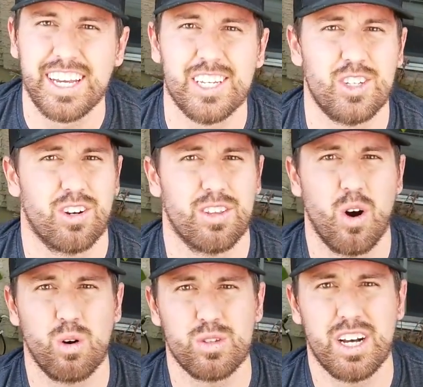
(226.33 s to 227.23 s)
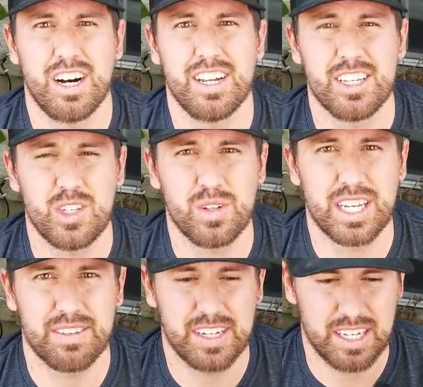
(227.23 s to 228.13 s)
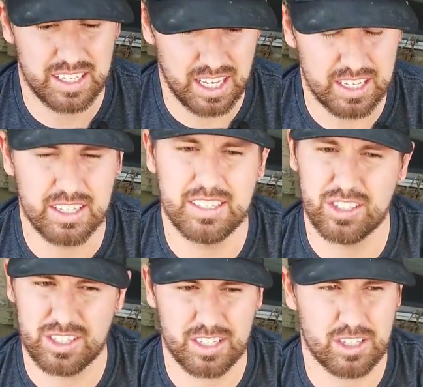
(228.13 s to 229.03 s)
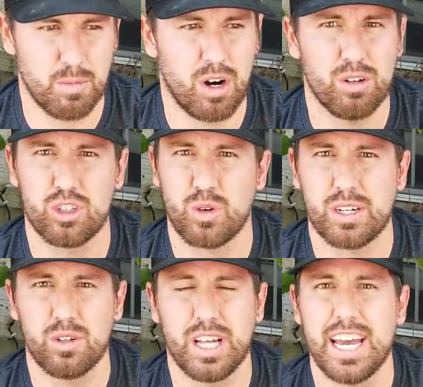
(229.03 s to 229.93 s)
You turn the hose on, you give it just a small trickle,